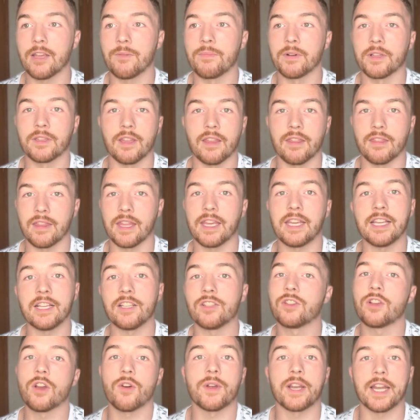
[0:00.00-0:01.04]
but the thinking is
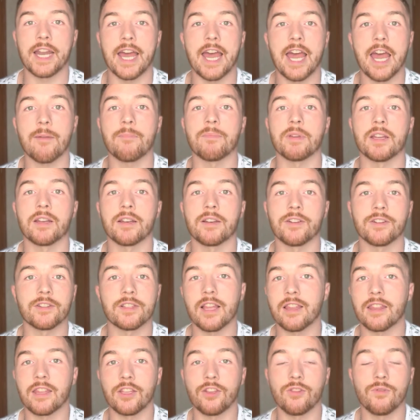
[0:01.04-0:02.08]
going to happen. There's
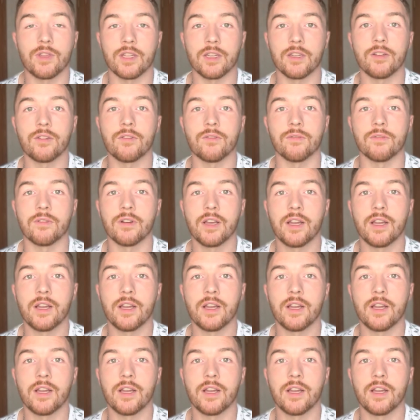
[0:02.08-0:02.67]
nothing you can do.